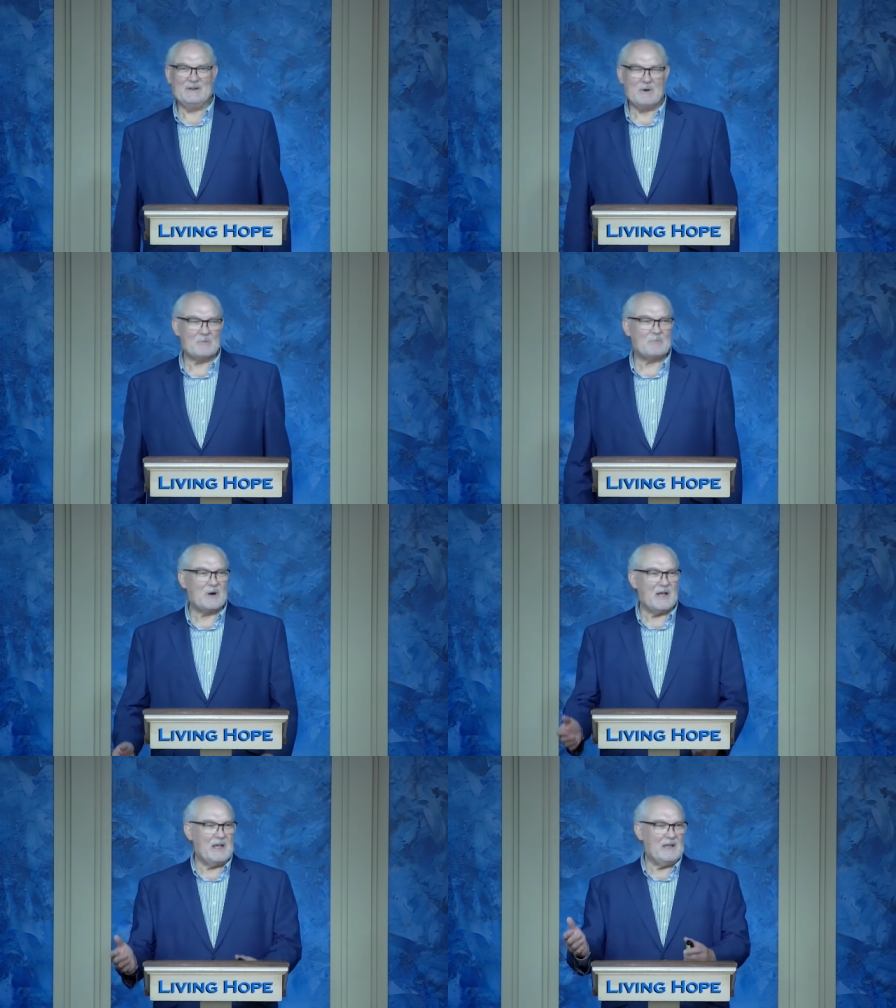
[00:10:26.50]
We're
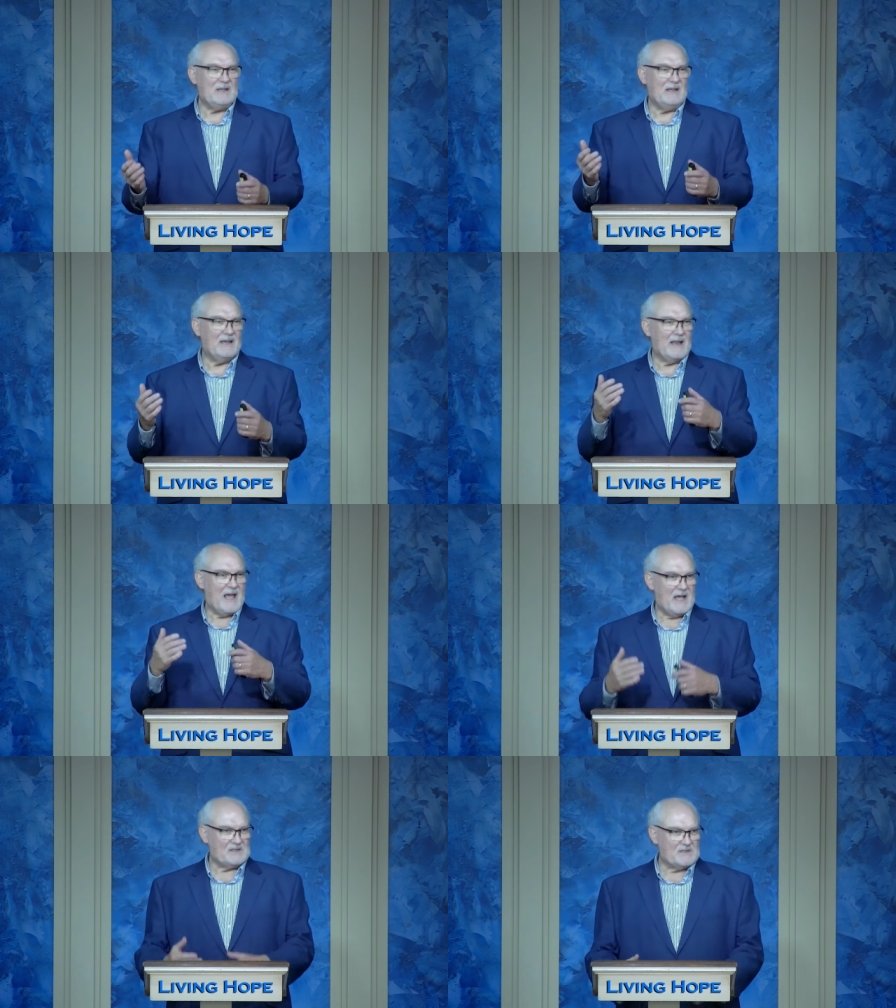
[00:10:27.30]
praying and
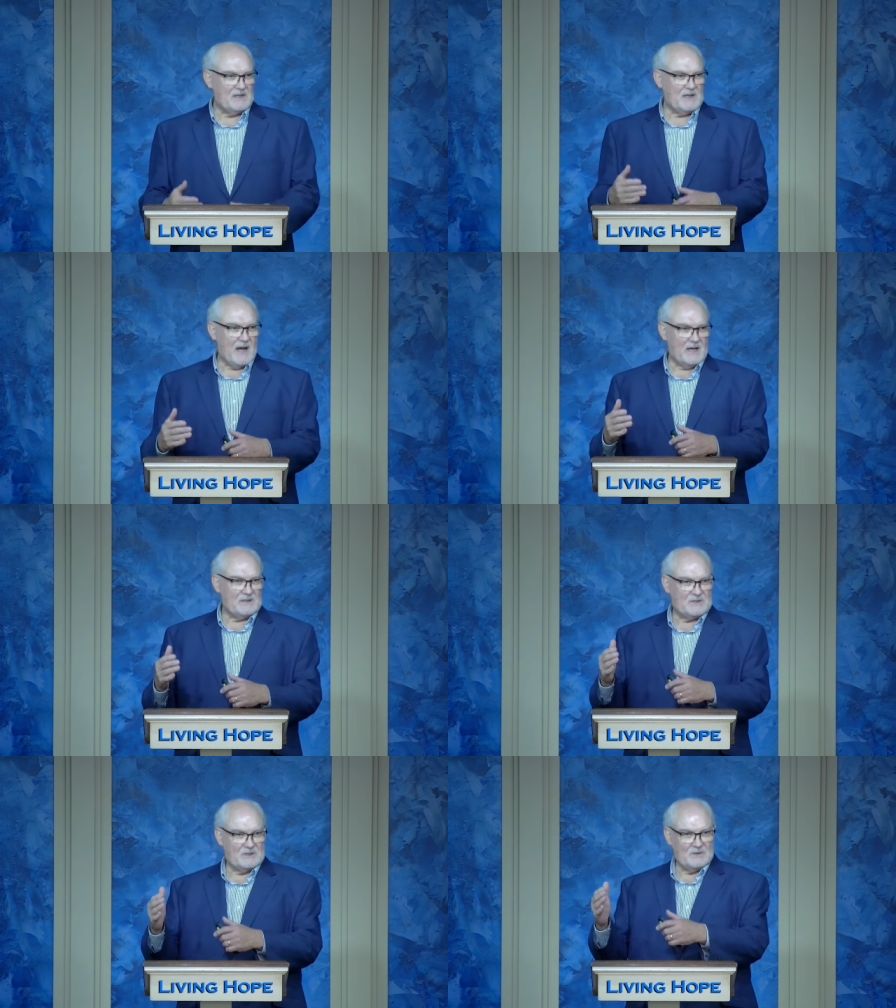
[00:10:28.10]
asking
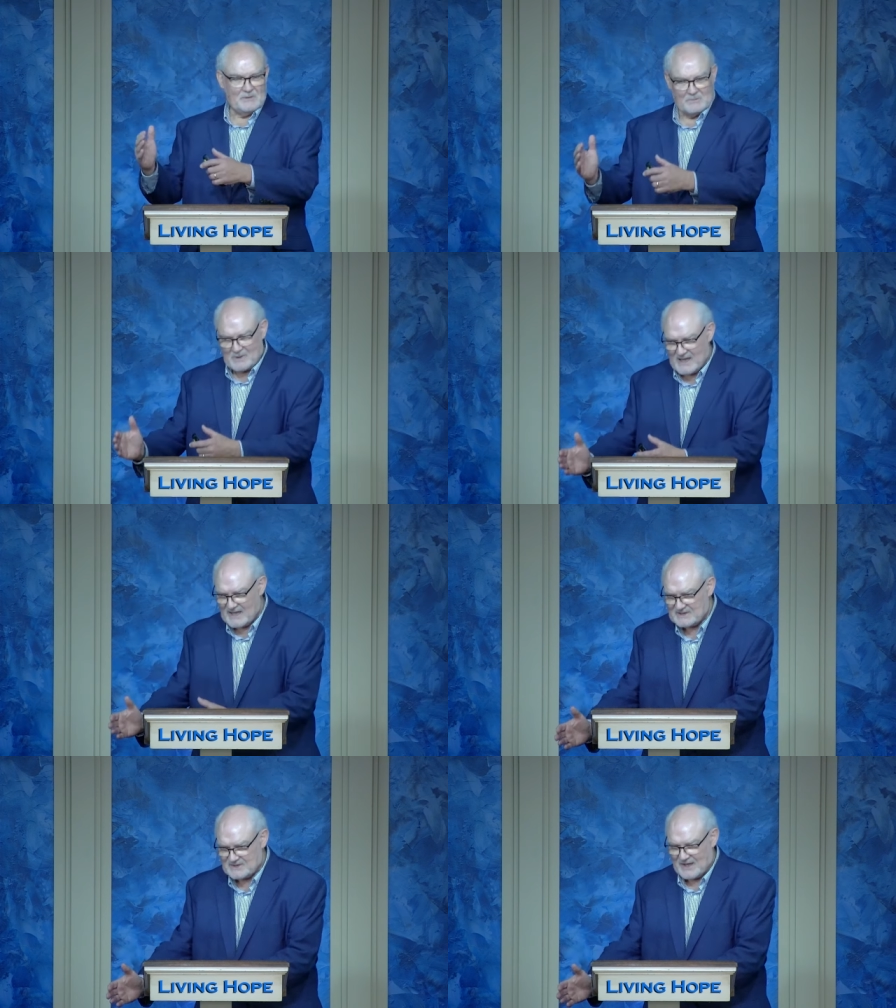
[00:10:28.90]
God to
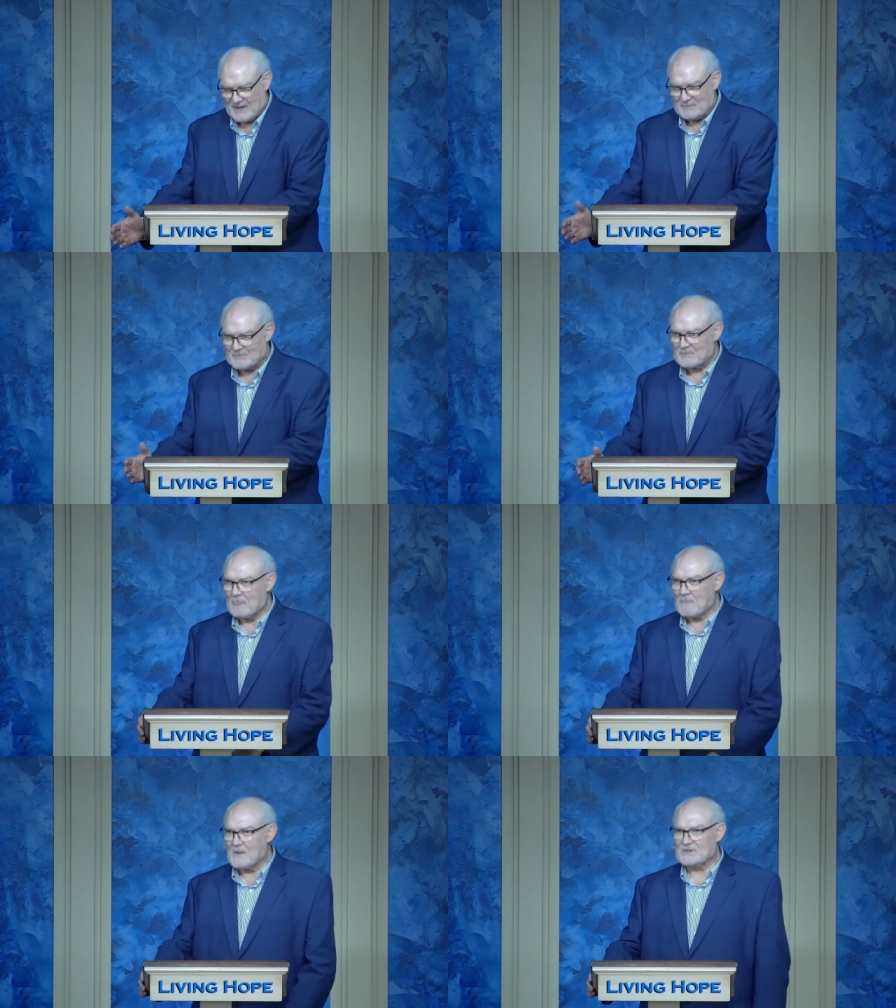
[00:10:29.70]
bless them.
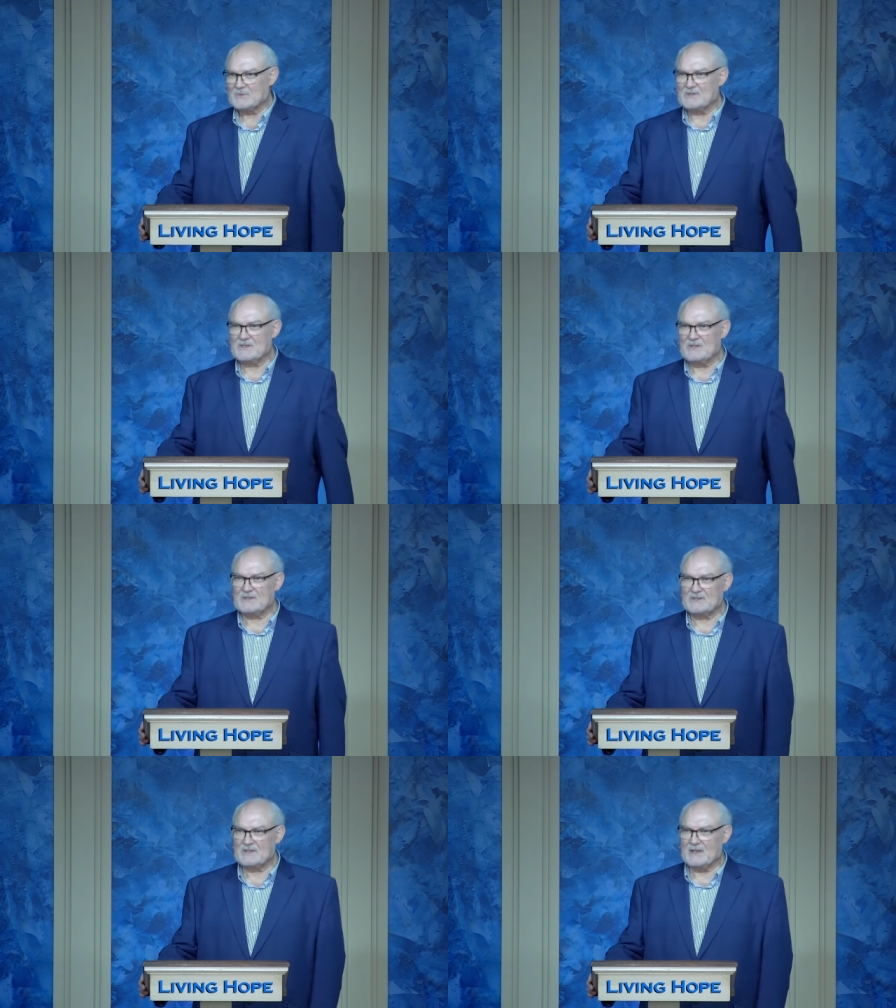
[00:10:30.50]
That's what
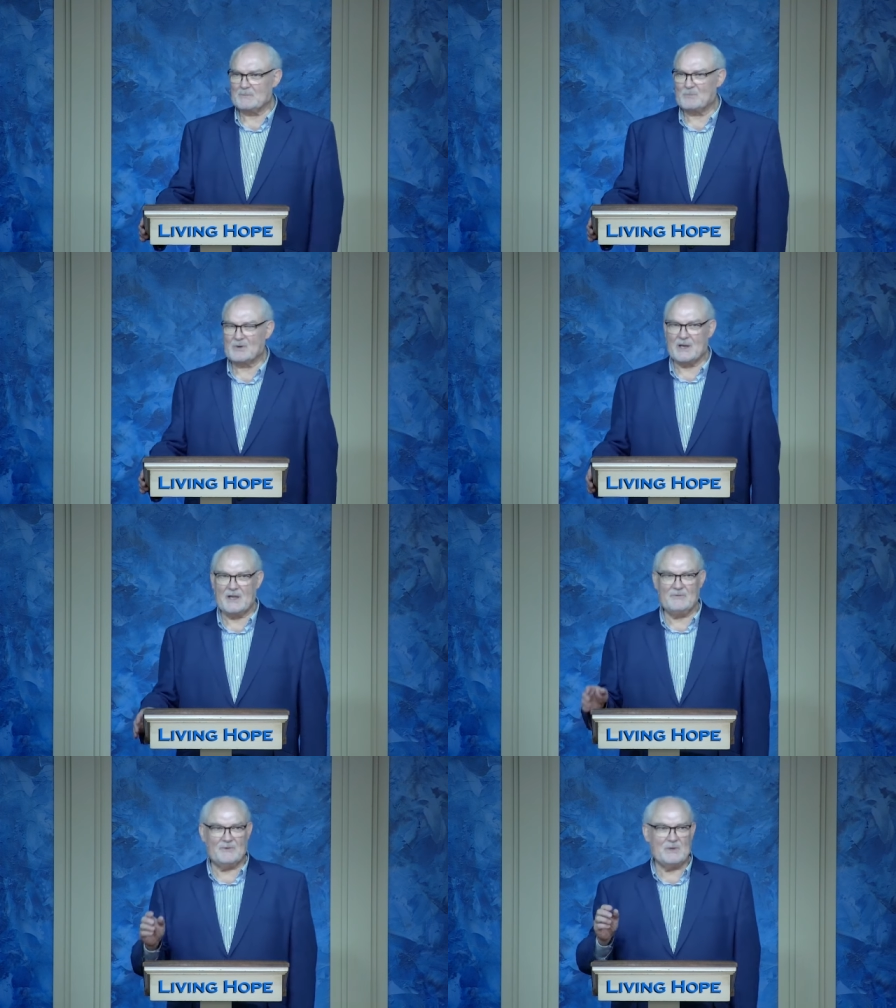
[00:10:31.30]
Jesus said.
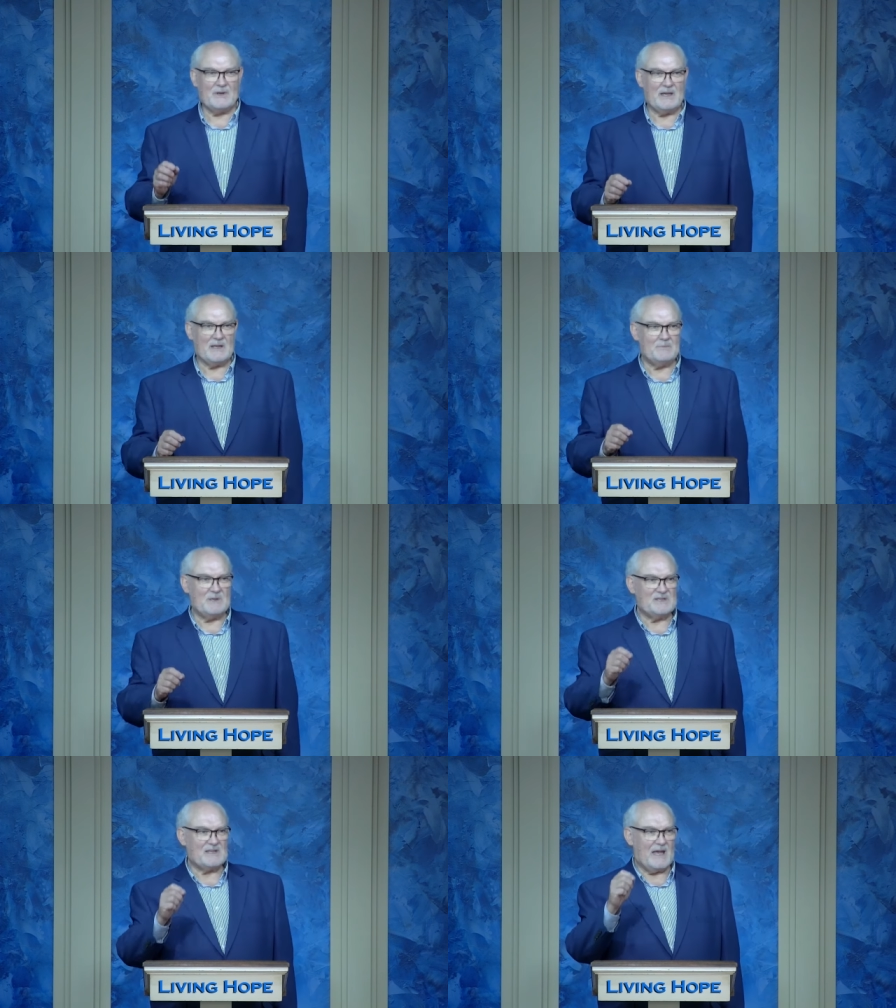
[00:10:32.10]
Pray for your
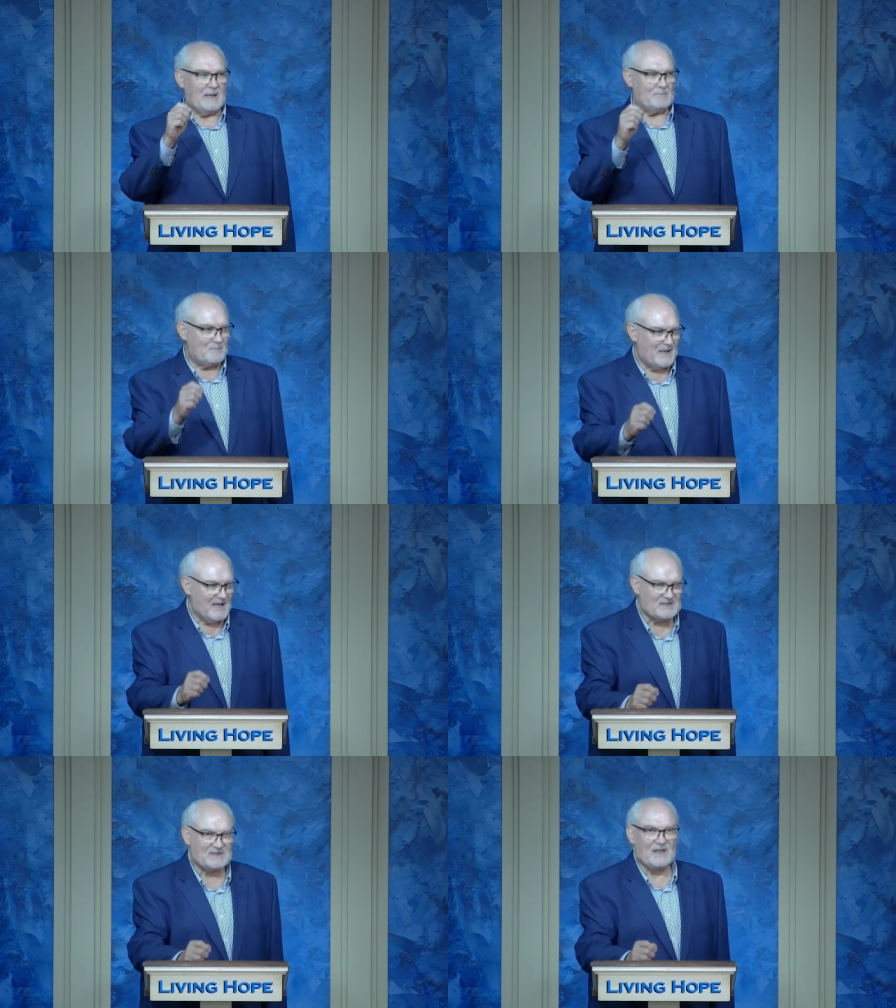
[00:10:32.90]
enemies and
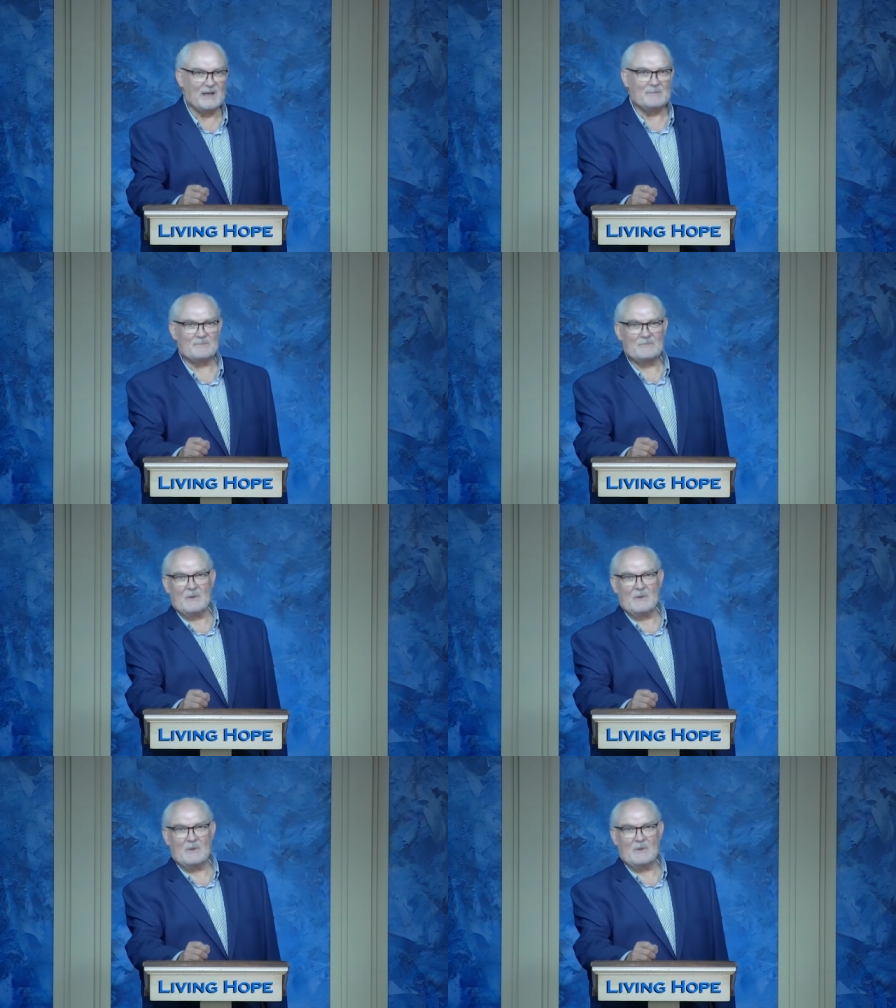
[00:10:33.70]
bless them.